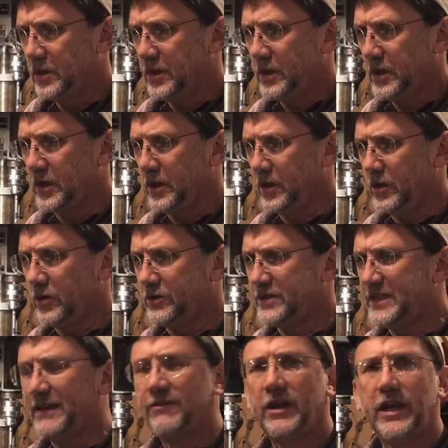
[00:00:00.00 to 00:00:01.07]

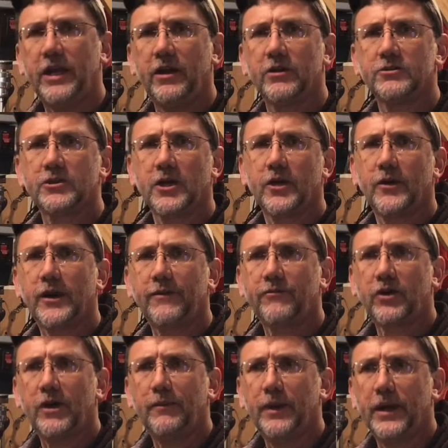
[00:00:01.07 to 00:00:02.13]
7 or 8 years ago after
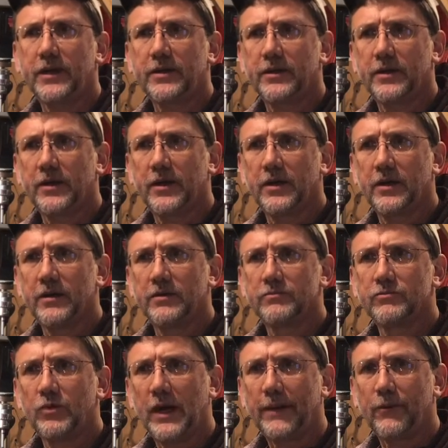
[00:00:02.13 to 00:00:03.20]
I met
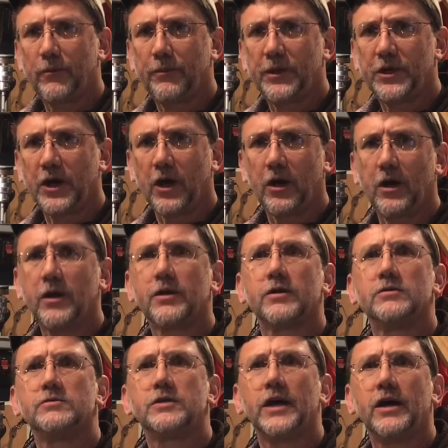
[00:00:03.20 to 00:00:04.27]
Robert Bedard
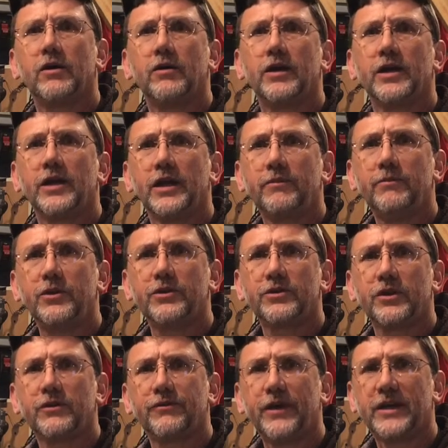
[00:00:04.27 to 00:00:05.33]
down at a
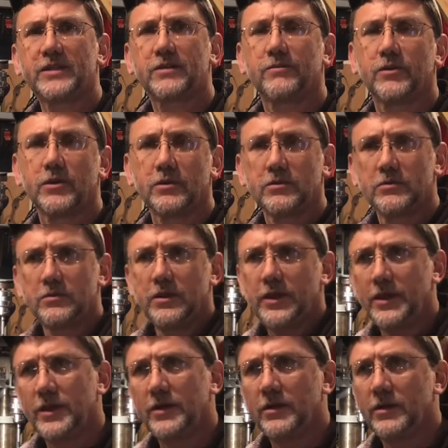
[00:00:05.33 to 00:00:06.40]
music festival
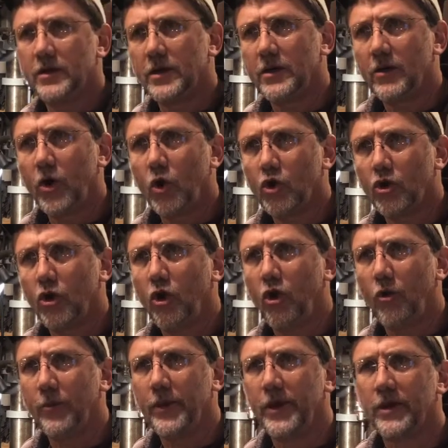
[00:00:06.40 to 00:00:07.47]
in
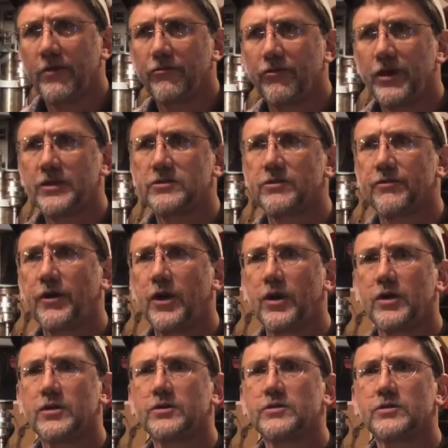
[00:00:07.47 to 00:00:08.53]
Oklahoma at a friends of
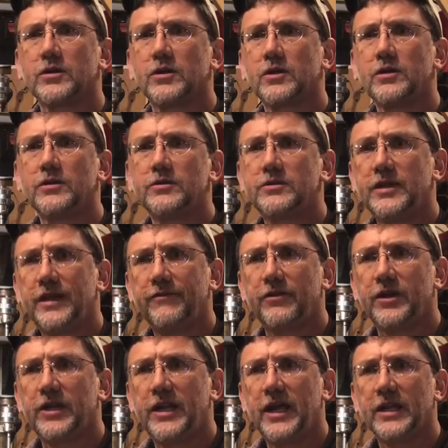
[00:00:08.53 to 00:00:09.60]
ours, David
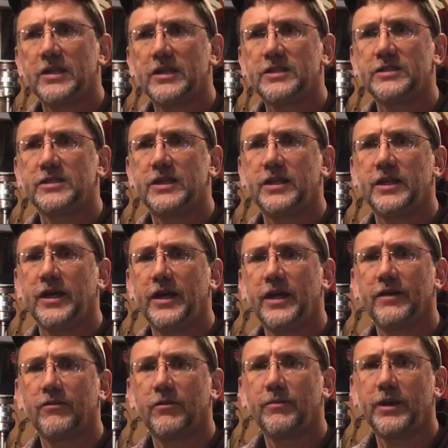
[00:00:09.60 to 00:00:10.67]
and Annette Lindsay. They
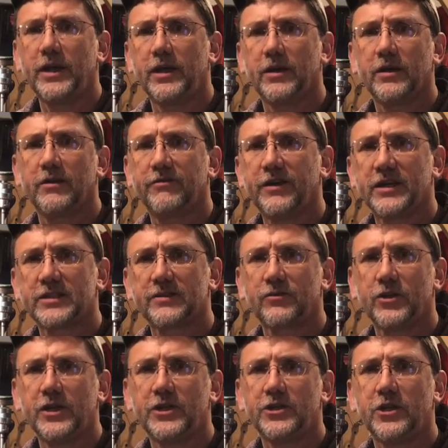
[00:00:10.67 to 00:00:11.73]
have a big festival
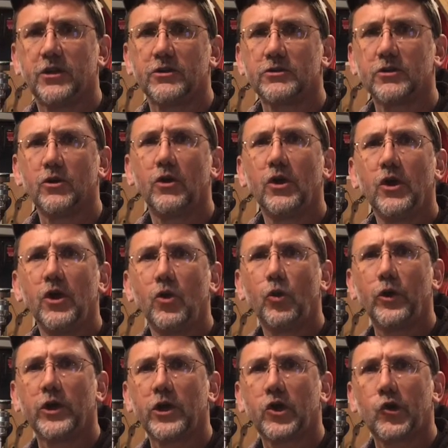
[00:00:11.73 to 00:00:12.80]
each year at the
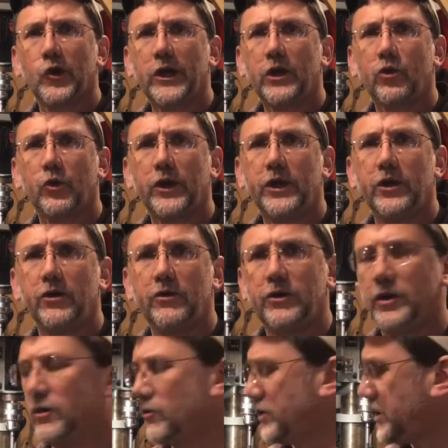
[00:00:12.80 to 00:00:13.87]
Winter Creek
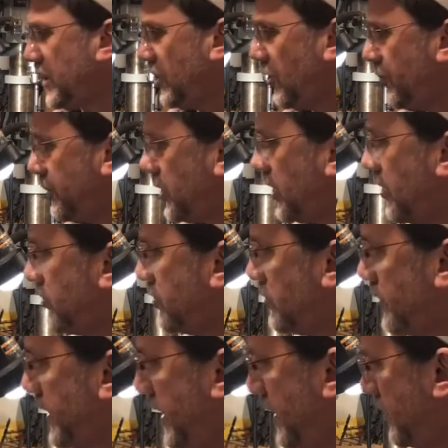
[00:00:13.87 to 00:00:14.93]
Reunion, which I hope to go to
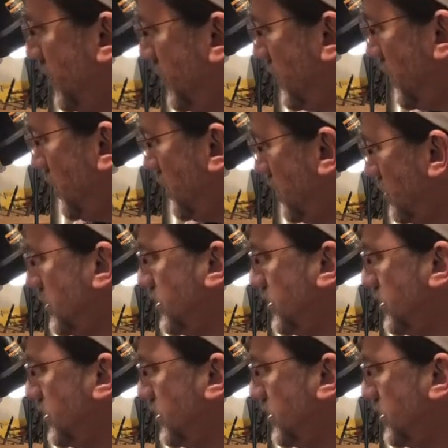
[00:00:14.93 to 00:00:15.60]
again this year.